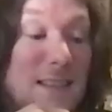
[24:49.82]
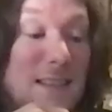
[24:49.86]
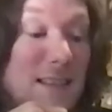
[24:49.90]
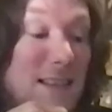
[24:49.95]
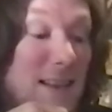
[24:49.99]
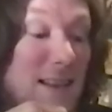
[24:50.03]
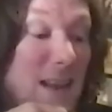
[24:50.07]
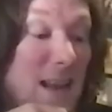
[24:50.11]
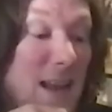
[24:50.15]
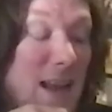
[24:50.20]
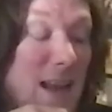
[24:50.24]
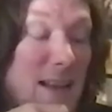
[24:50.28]

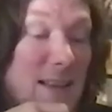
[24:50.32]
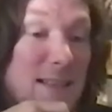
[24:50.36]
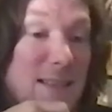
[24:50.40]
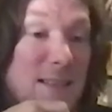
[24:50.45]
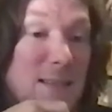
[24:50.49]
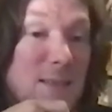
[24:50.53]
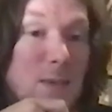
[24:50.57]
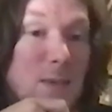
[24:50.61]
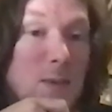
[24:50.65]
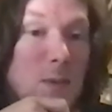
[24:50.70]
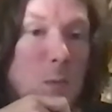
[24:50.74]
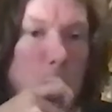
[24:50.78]

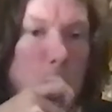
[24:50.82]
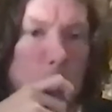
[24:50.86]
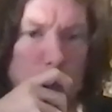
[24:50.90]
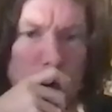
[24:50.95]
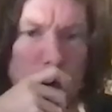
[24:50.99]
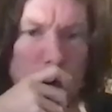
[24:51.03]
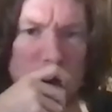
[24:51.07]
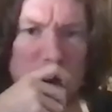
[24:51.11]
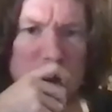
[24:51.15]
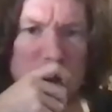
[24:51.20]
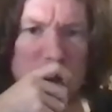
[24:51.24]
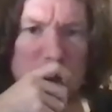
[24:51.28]
Yes.
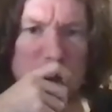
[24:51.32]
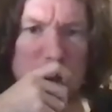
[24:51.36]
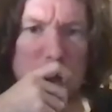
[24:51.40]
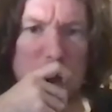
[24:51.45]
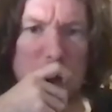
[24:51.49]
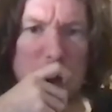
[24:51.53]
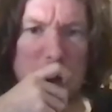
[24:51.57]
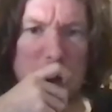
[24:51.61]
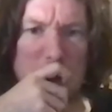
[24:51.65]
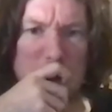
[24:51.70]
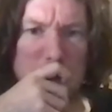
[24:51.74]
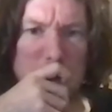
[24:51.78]
What is the
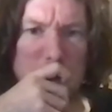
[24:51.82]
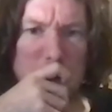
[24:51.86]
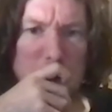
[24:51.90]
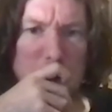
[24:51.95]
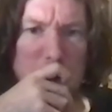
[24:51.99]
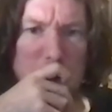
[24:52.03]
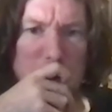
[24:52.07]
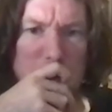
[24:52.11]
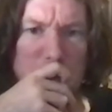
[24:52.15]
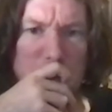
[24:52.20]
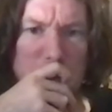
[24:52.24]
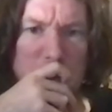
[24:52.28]

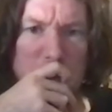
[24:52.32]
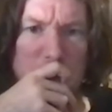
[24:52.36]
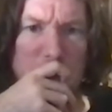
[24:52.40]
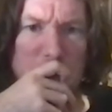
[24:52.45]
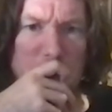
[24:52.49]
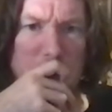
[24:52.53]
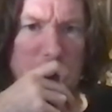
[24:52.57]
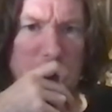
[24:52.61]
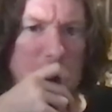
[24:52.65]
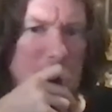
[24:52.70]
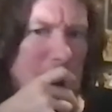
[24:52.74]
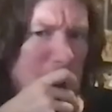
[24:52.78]
password for
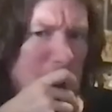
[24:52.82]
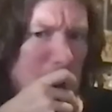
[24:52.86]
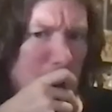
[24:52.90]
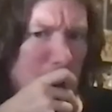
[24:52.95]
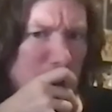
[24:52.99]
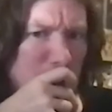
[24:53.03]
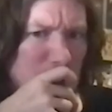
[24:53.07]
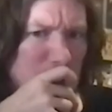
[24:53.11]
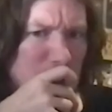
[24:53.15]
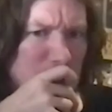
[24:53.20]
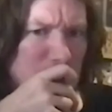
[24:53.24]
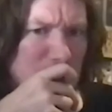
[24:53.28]
the
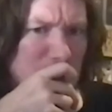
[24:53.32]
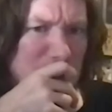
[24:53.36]
house?